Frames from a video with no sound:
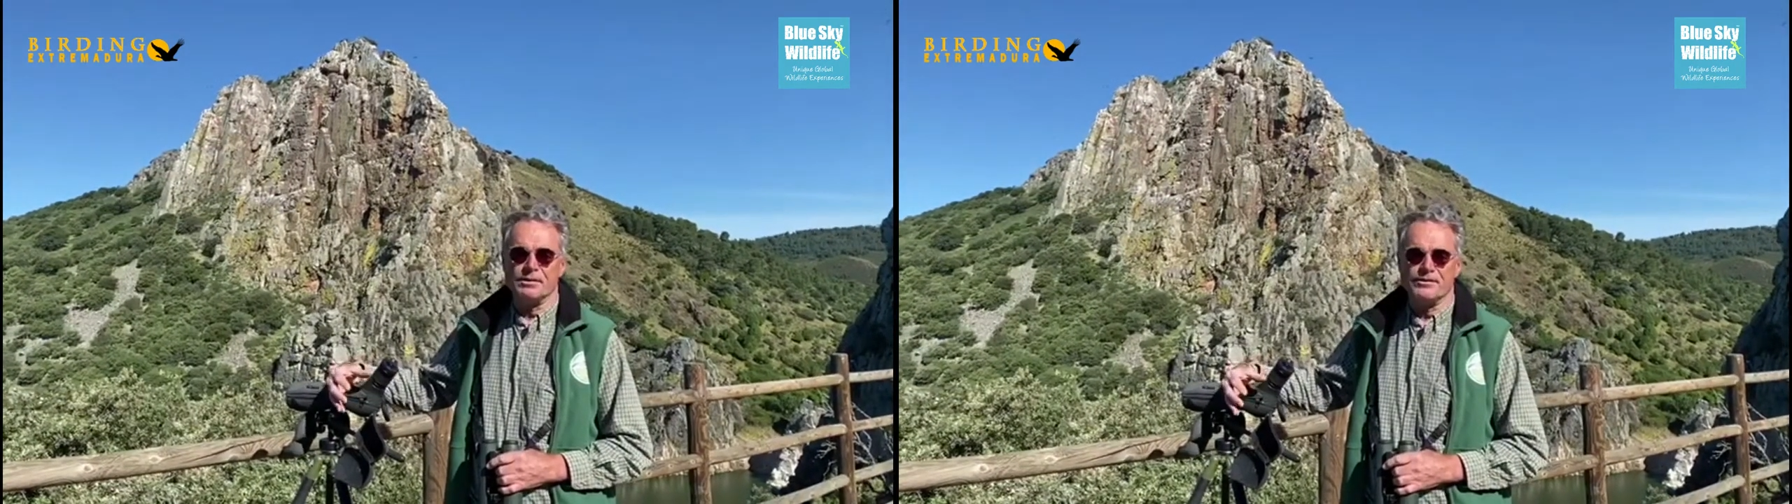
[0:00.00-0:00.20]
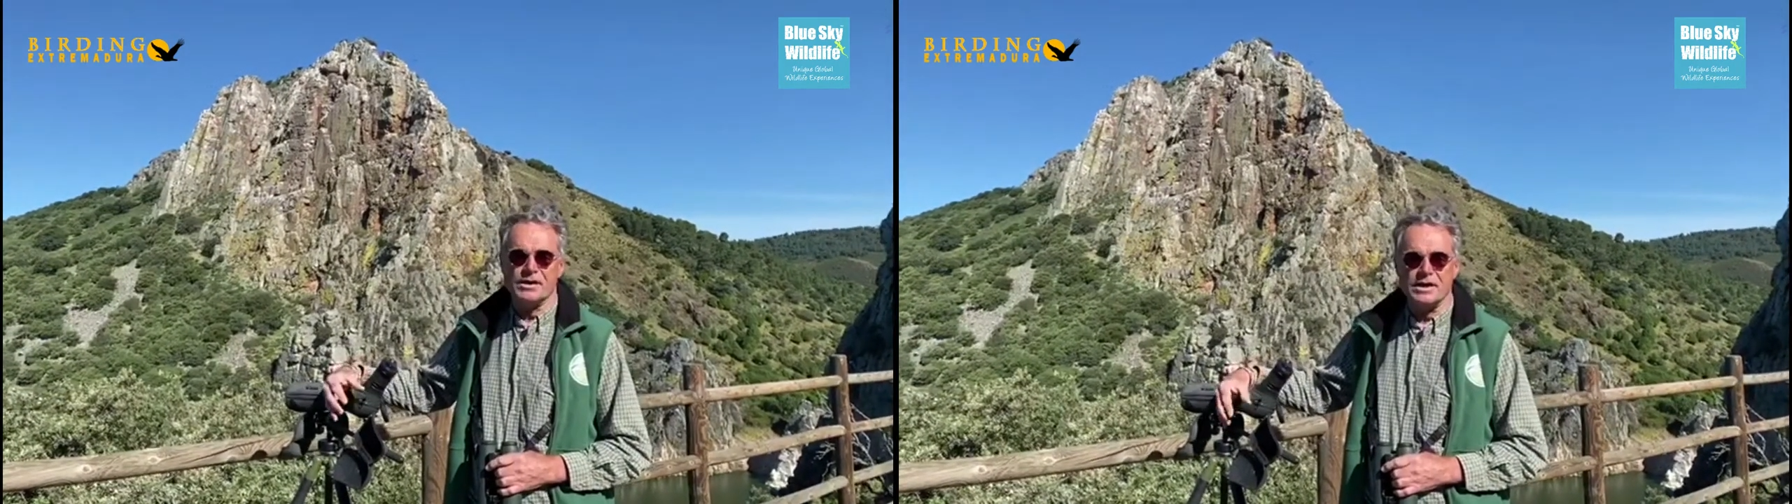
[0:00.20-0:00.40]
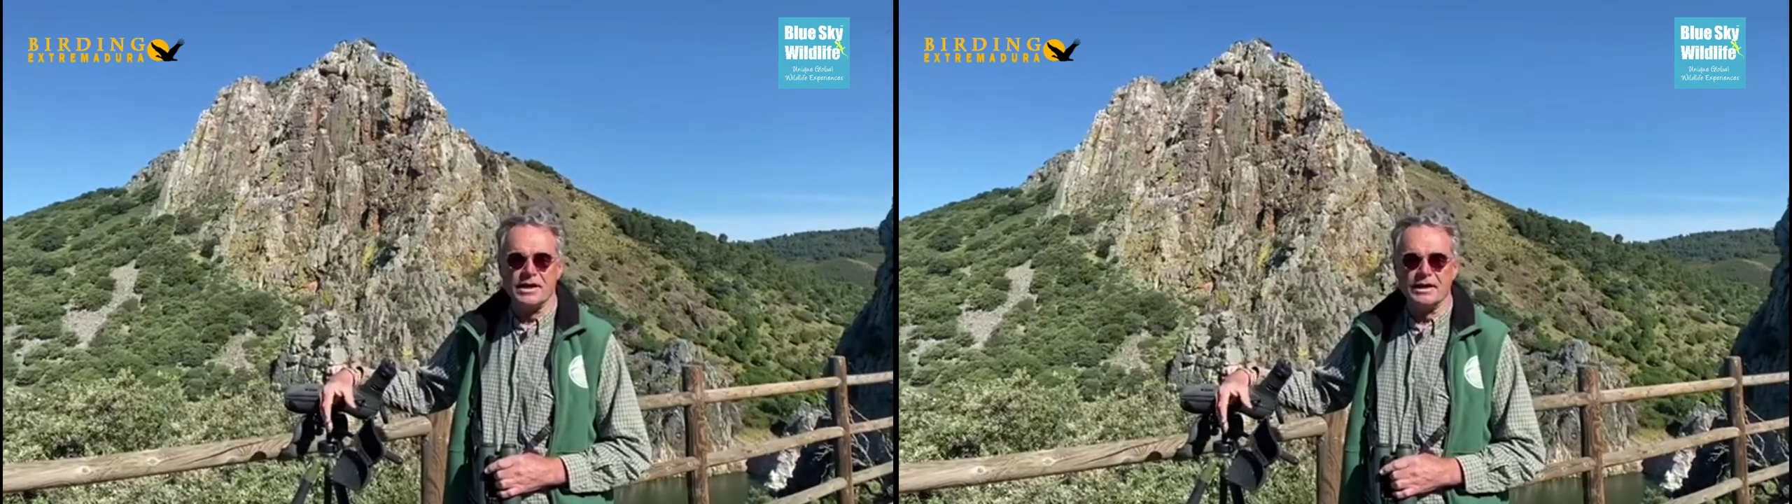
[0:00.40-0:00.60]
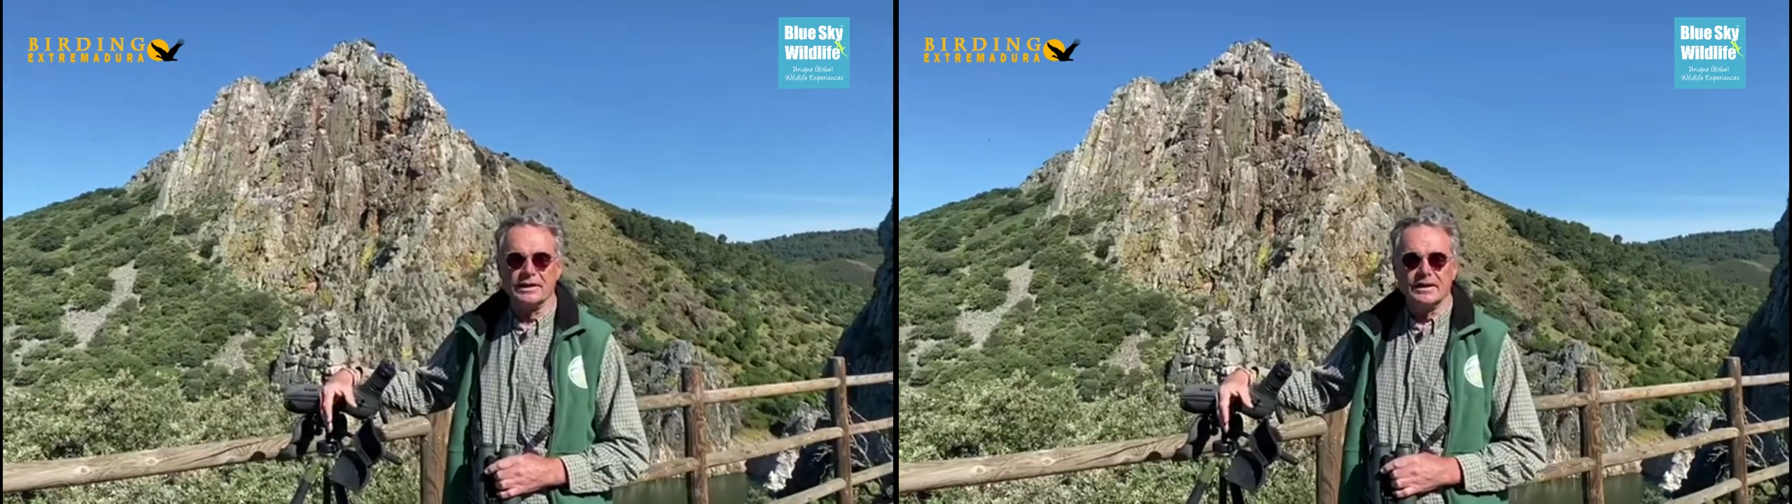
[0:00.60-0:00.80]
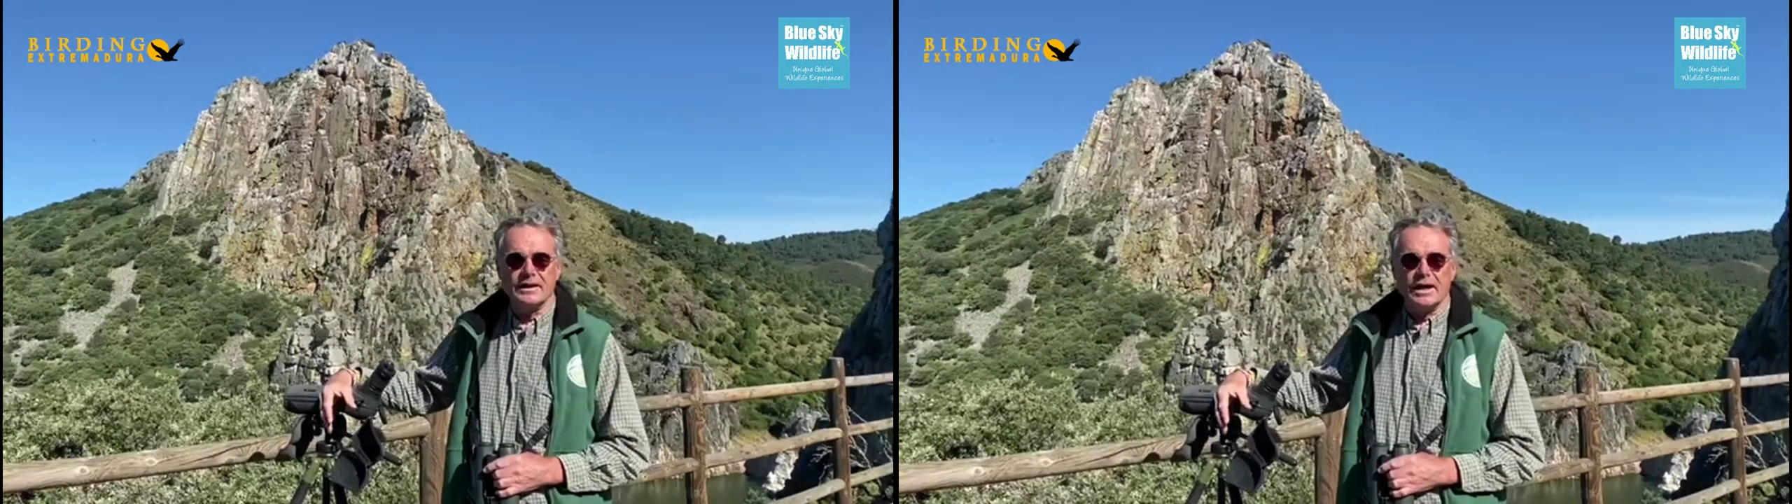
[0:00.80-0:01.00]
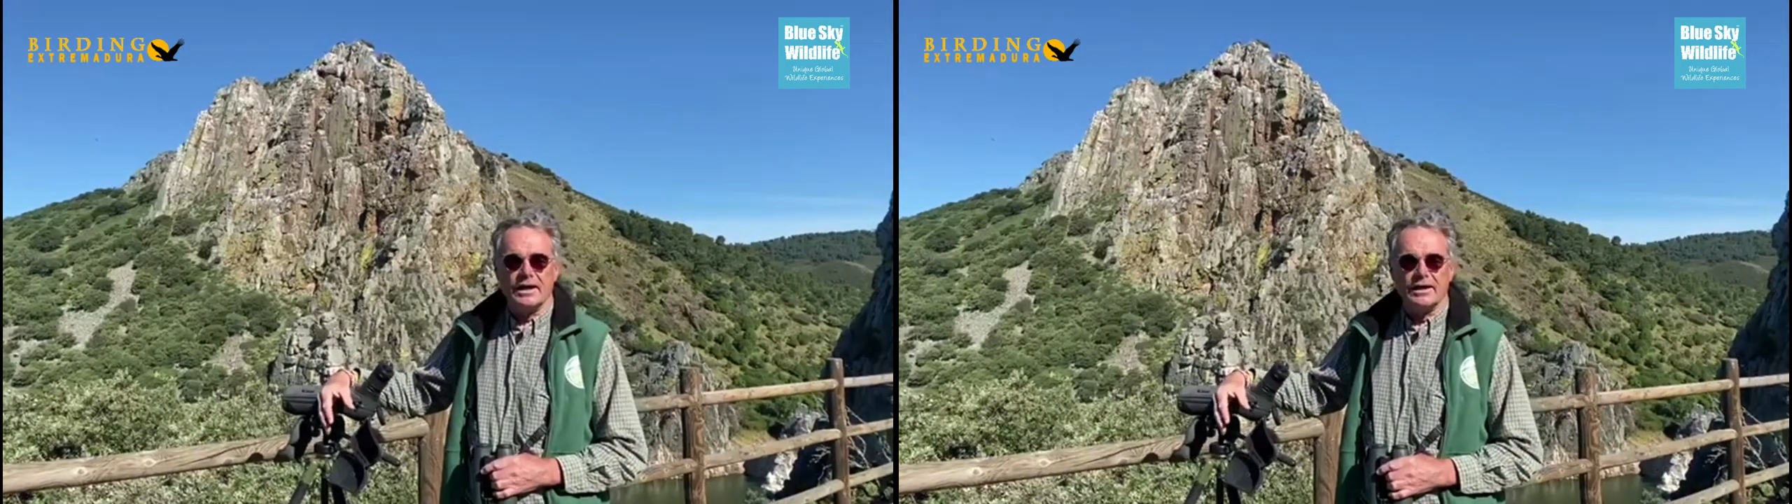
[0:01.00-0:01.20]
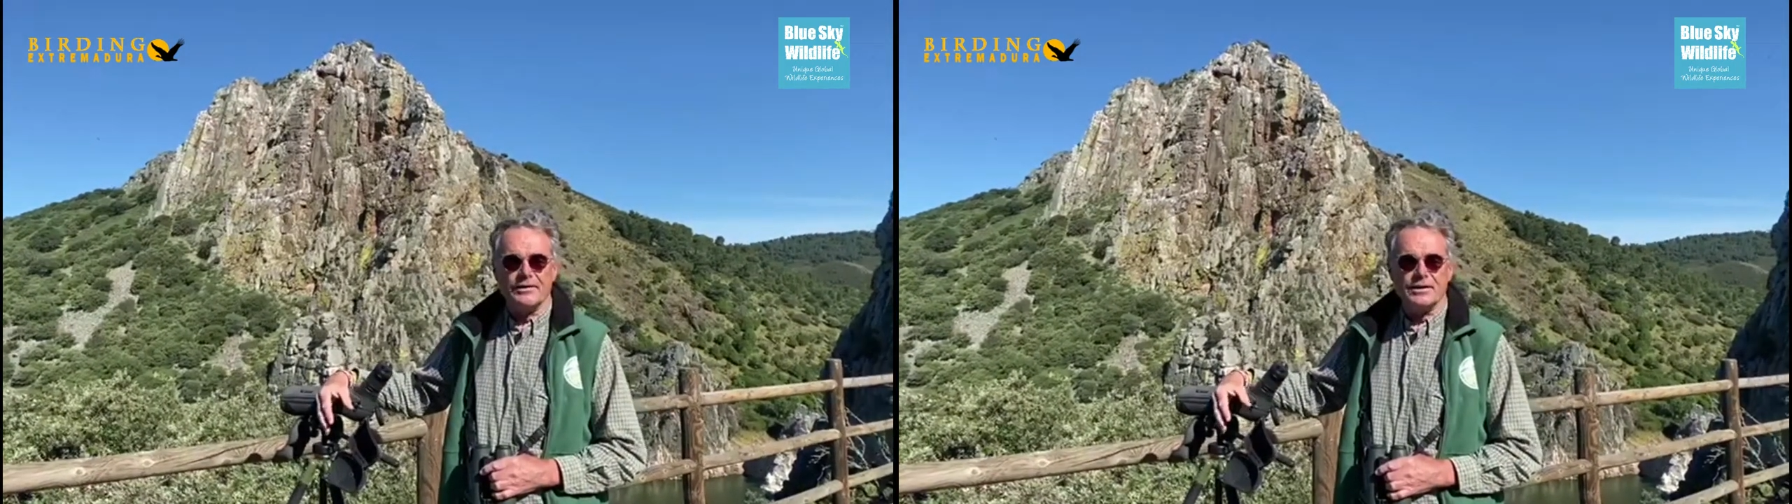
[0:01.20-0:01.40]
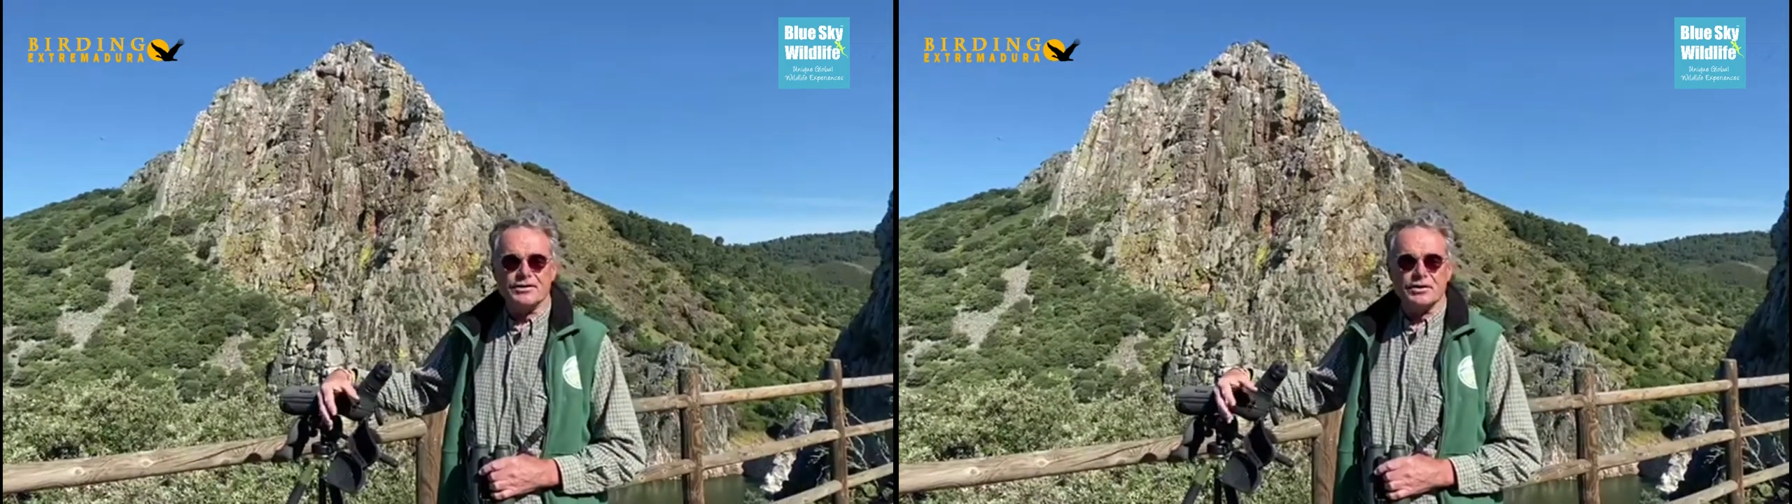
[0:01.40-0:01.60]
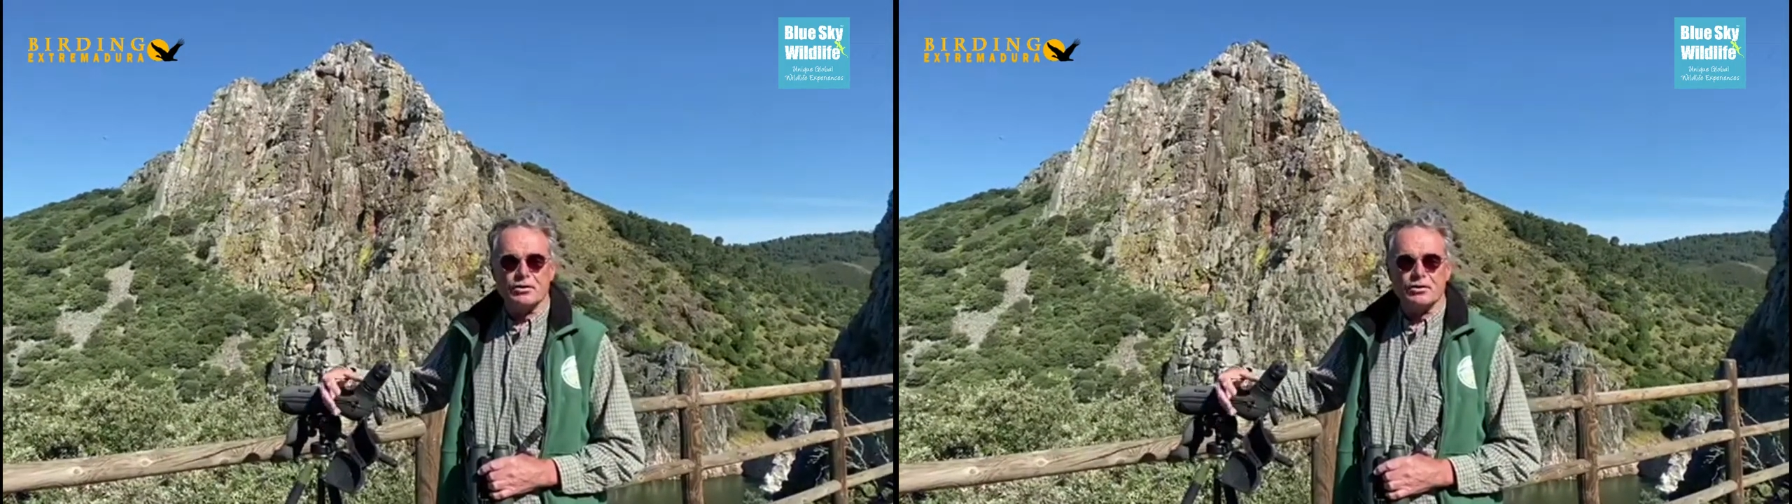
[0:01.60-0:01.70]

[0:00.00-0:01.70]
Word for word: of the year, uh, there's